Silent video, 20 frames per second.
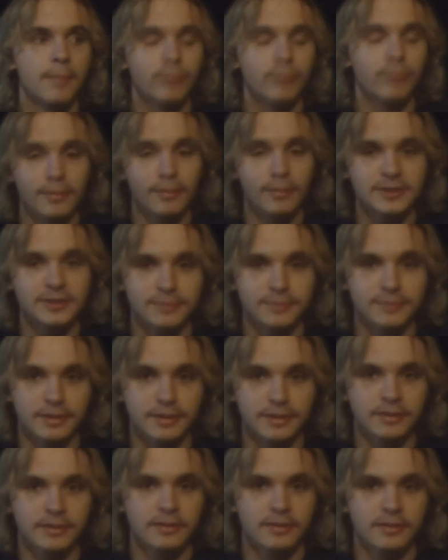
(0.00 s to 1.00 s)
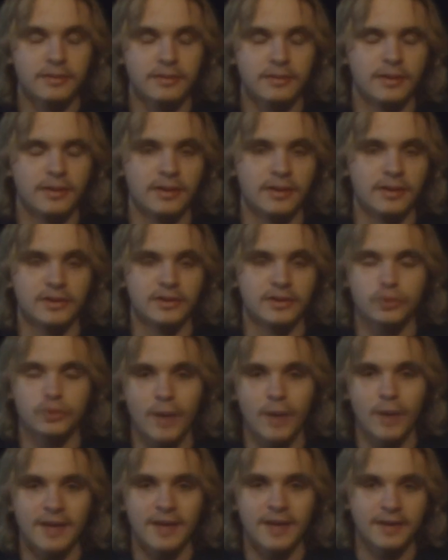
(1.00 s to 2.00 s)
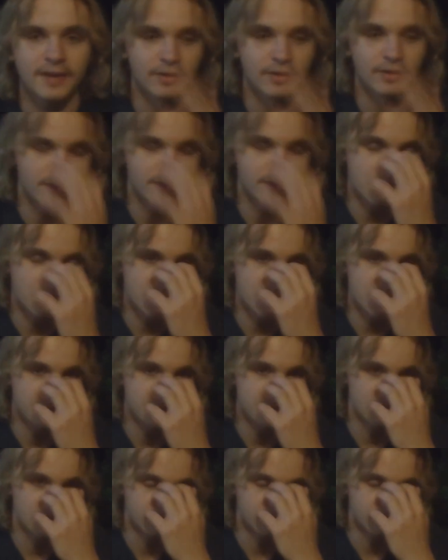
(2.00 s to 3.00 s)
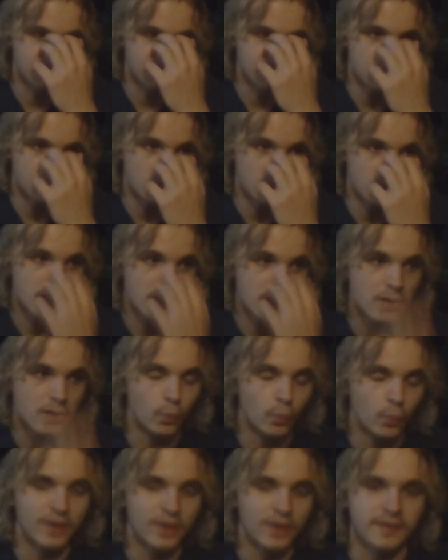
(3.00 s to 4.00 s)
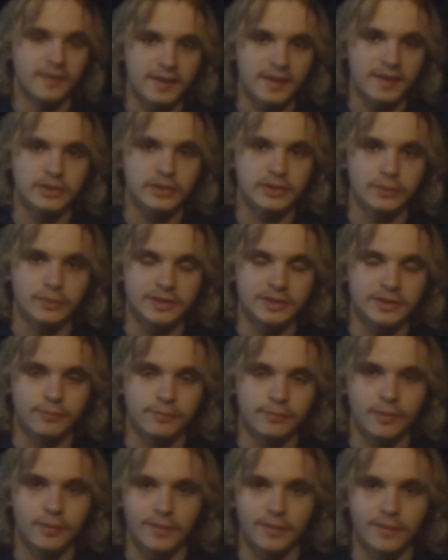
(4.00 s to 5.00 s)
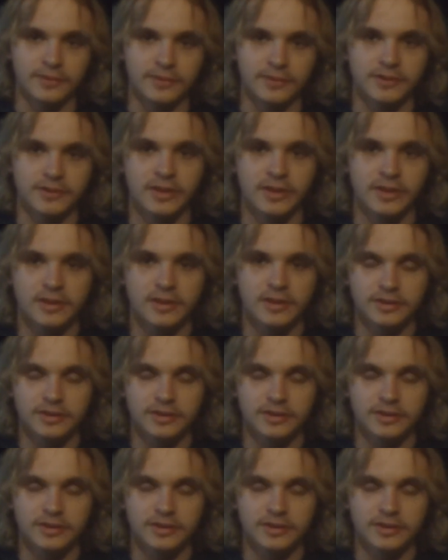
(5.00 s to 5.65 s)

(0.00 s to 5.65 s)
promise me, swear that you're gonna make a video in the next 24 hours.